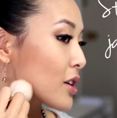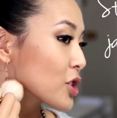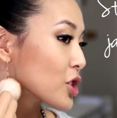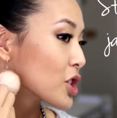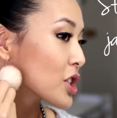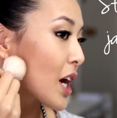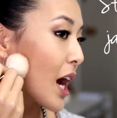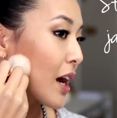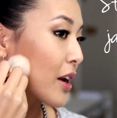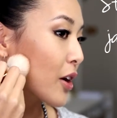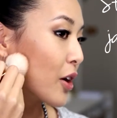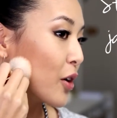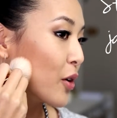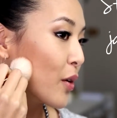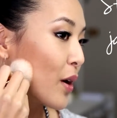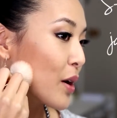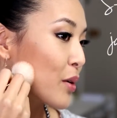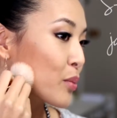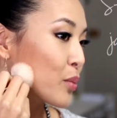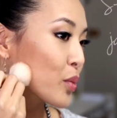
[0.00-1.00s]

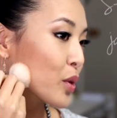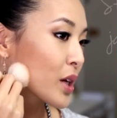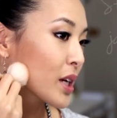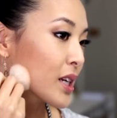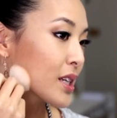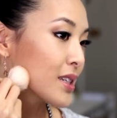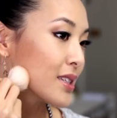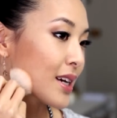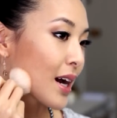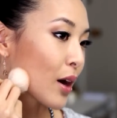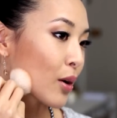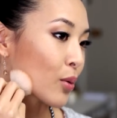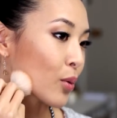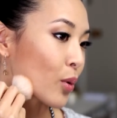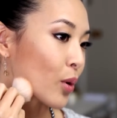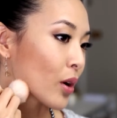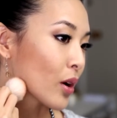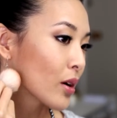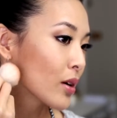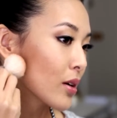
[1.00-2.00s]
shadow and bring it
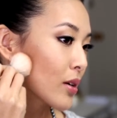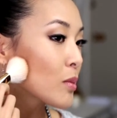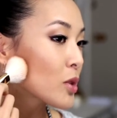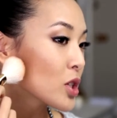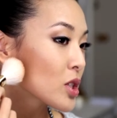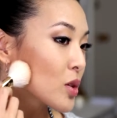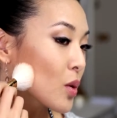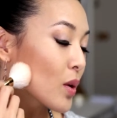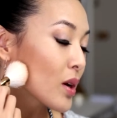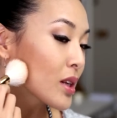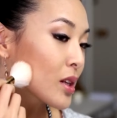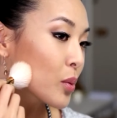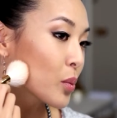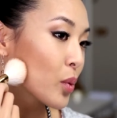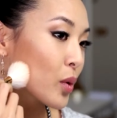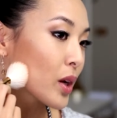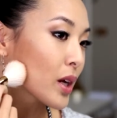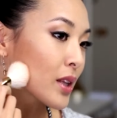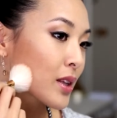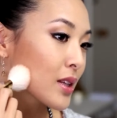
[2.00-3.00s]
downward. I'm just going to
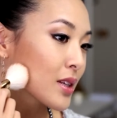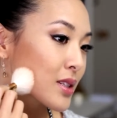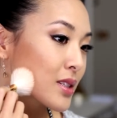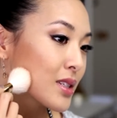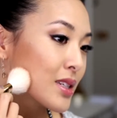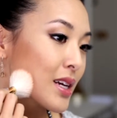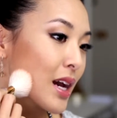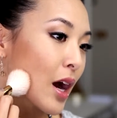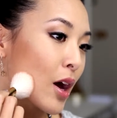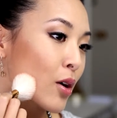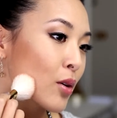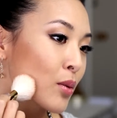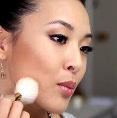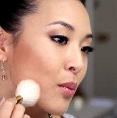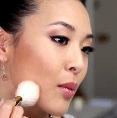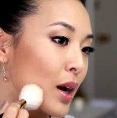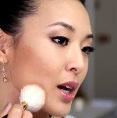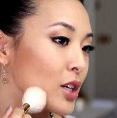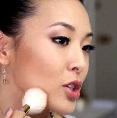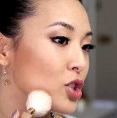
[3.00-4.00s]
bring this
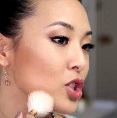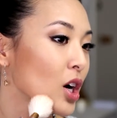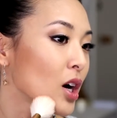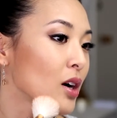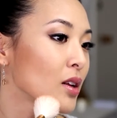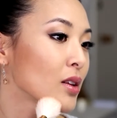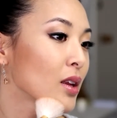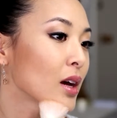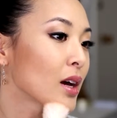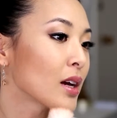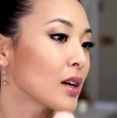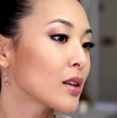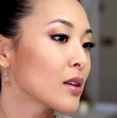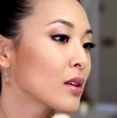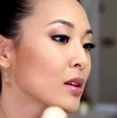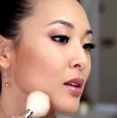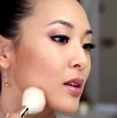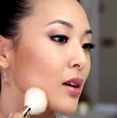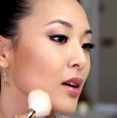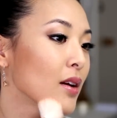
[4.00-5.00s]
down my
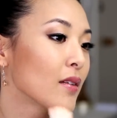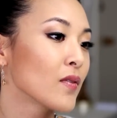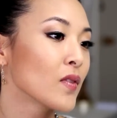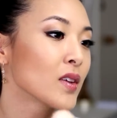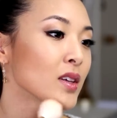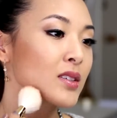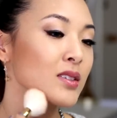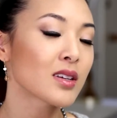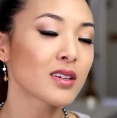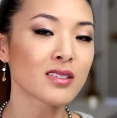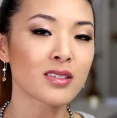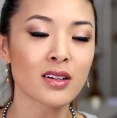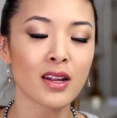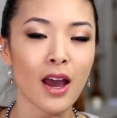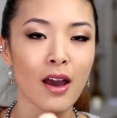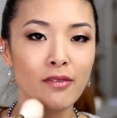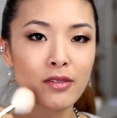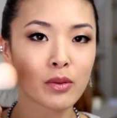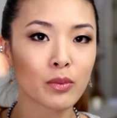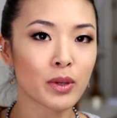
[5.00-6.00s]
jawline. And this doesn't
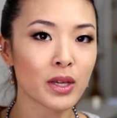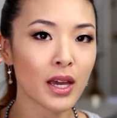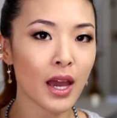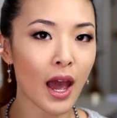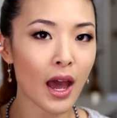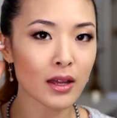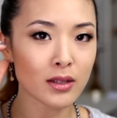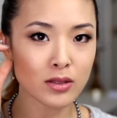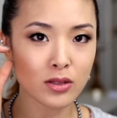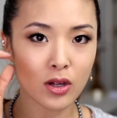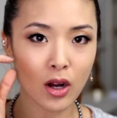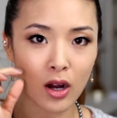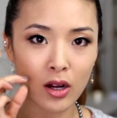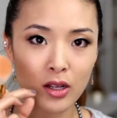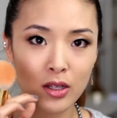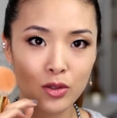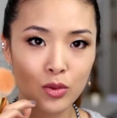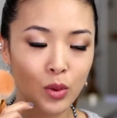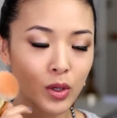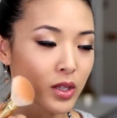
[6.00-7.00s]
have to be as
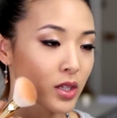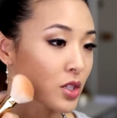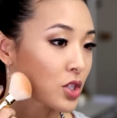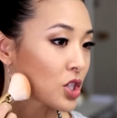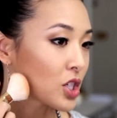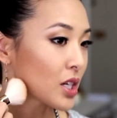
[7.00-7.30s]
dark as where the